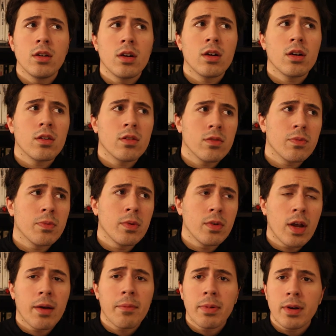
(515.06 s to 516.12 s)
of Blue
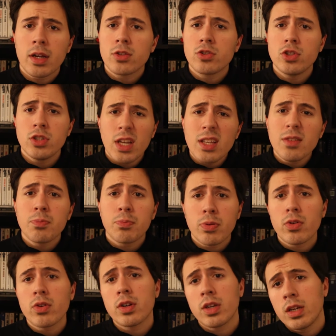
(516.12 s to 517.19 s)
Diamond Productions. That's
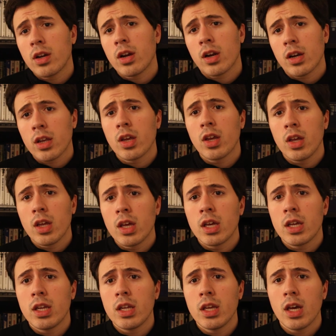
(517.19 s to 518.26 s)
pretty darn
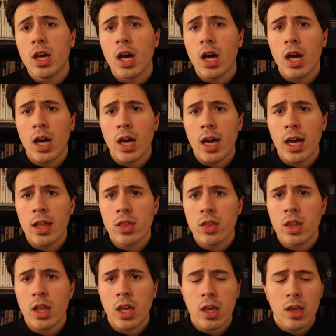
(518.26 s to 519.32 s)
good, I
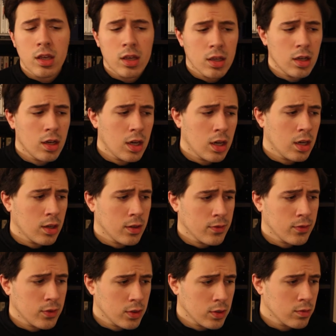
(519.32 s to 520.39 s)
think,
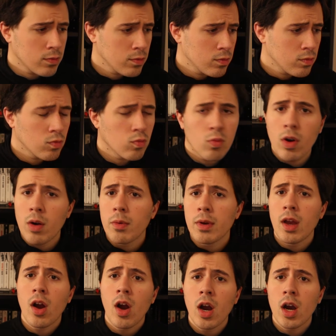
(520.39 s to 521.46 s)
for what
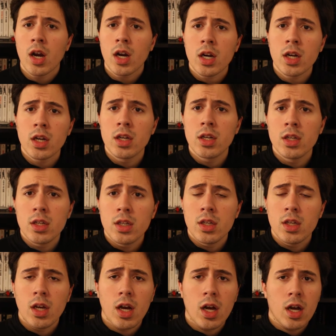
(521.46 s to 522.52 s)
we are.
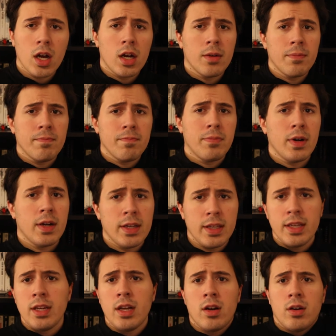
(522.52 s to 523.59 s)

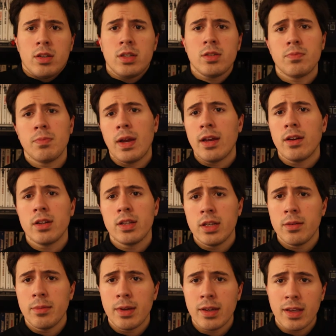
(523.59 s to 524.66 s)
But, you know, it just might
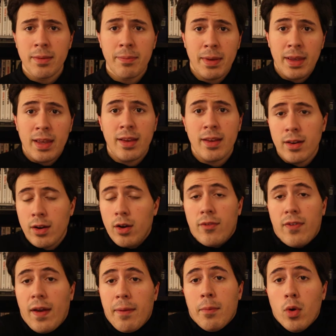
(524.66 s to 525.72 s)
legitimately be, you know,
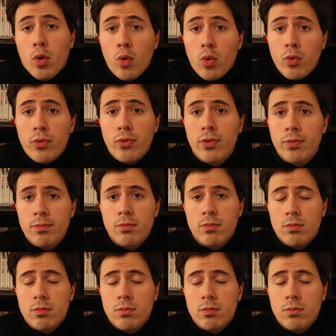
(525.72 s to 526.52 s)
if I move,